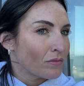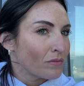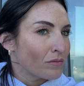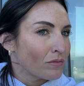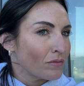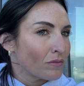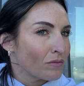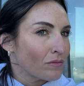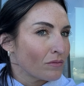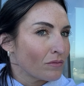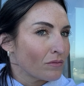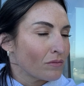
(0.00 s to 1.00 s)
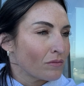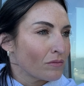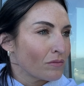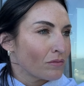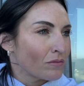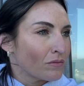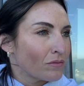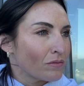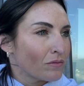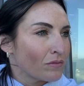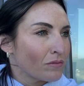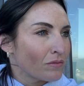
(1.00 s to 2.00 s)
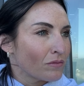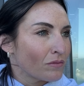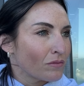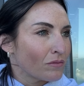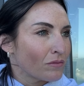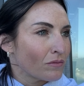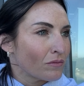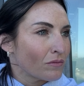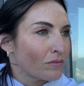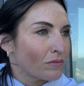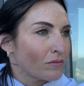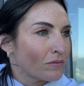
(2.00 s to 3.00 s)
No words are spoken by the person on screen.